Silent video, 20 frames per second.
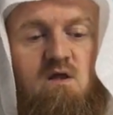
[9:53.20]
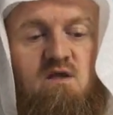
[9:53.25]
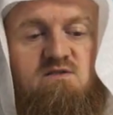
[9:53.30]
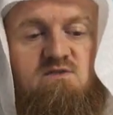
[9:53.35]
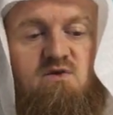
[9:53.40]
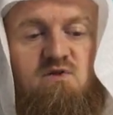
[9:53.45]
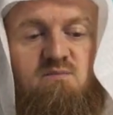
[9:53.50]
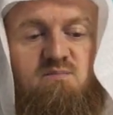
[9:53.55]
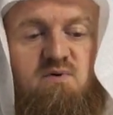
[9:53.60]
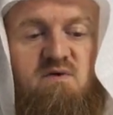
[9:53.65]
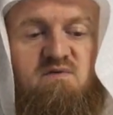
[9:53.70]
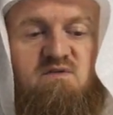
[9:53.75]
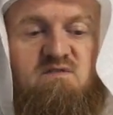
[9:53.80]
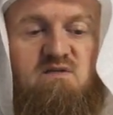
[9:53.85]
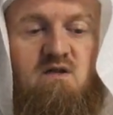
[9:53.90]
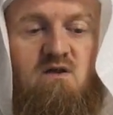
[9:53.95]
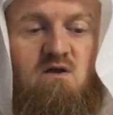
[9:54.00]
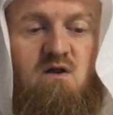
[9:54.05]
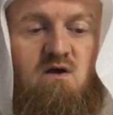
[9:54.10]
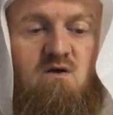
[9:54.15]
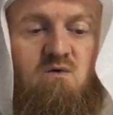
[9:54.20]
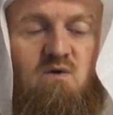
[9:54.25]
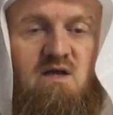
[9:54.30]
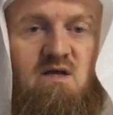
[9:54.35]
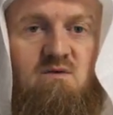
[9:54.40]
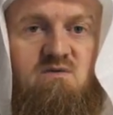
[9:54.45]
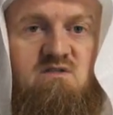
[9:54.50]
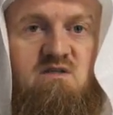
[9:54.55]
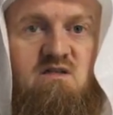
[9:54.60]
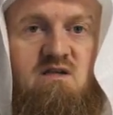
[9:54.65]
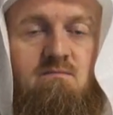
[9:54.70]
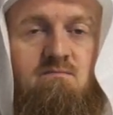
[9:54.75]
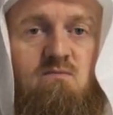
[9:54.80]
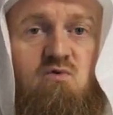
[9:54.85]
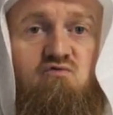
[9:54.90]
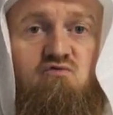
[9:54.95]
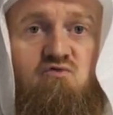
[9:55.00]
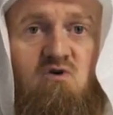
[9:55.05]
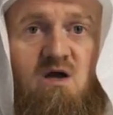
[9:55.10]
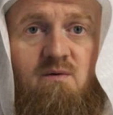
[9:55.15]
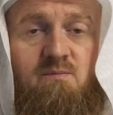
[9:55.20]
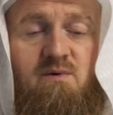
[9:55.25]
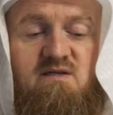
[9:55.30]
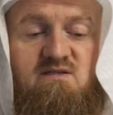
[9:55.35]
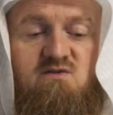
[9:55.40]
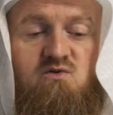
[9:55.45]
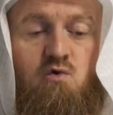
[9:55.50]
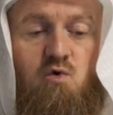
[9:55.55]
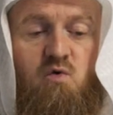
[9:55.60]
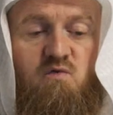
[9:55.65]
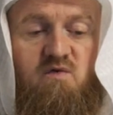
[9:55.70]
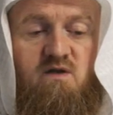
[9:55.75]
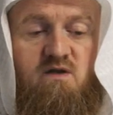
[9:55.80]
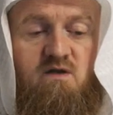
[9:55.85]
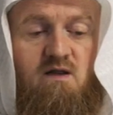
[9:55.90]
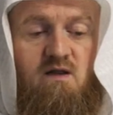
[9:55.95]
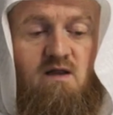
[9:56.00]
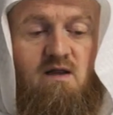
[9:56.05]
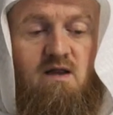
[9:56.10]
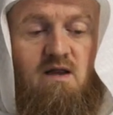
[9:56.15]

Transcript: So the Prophet sallallahu alaihi wasallam grew up as an orphan